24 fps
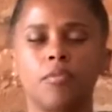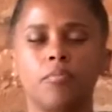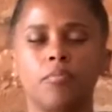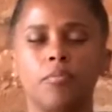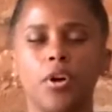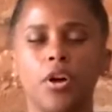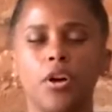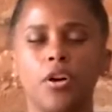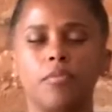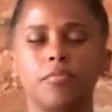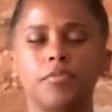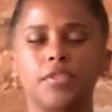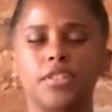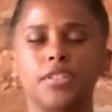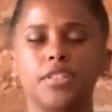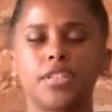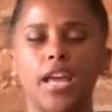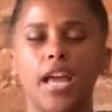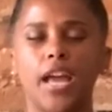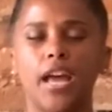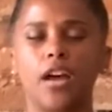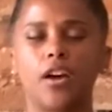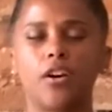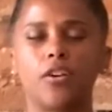Palms
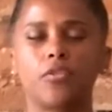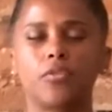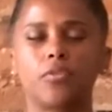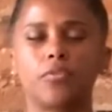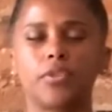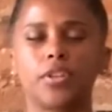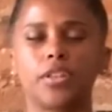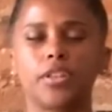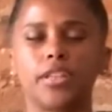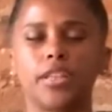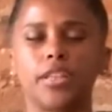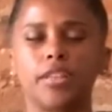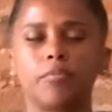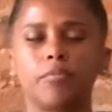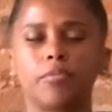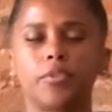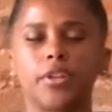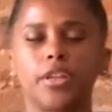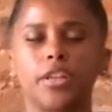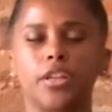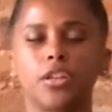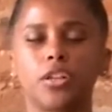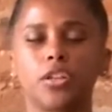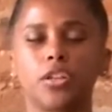down really
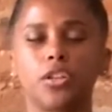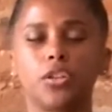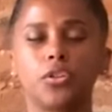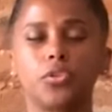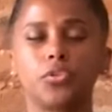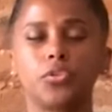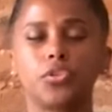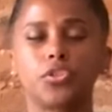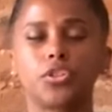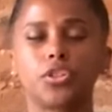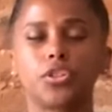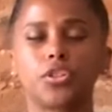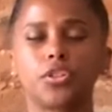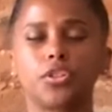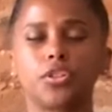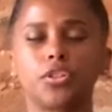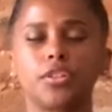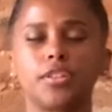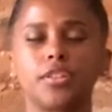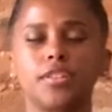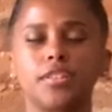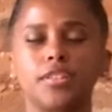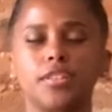bring closure and a